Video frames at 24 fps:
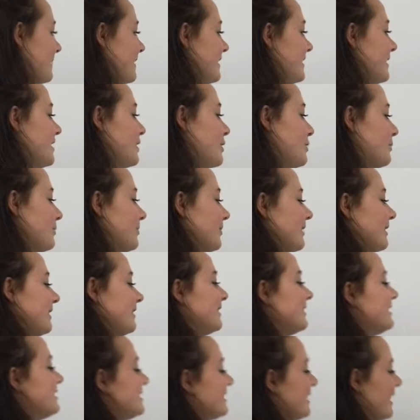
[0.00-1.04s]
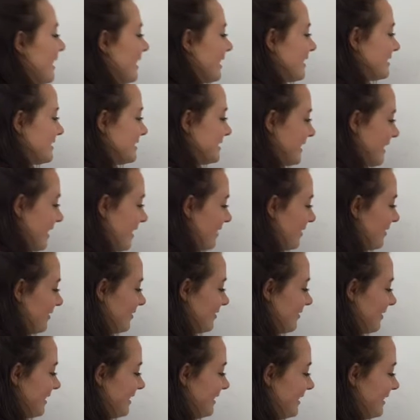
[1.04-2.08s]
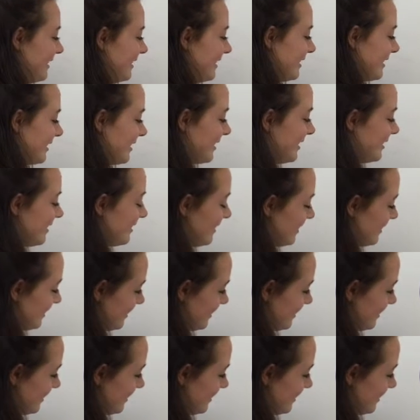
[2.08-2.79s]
And then you bring this x down right here.